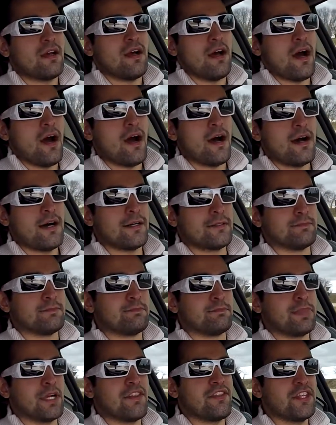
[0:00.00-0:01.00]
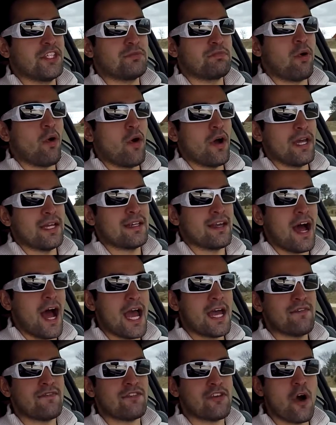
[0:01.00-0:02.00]
um, but at this point,
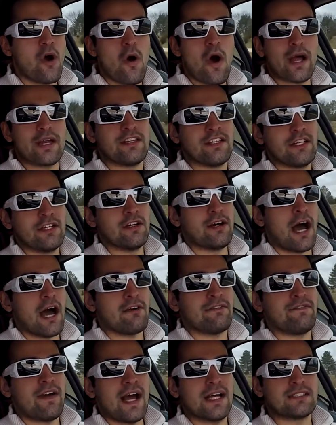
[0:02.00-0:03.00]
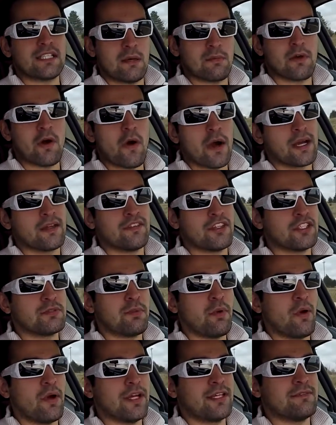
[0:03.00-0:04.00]
I have no idea how fast I'm going at this
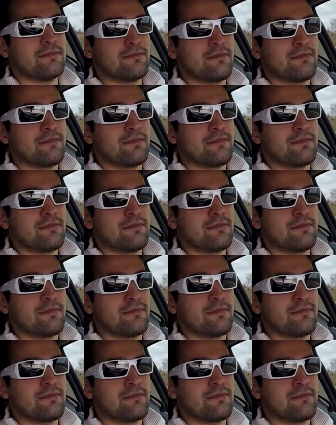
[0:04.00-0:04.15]
point,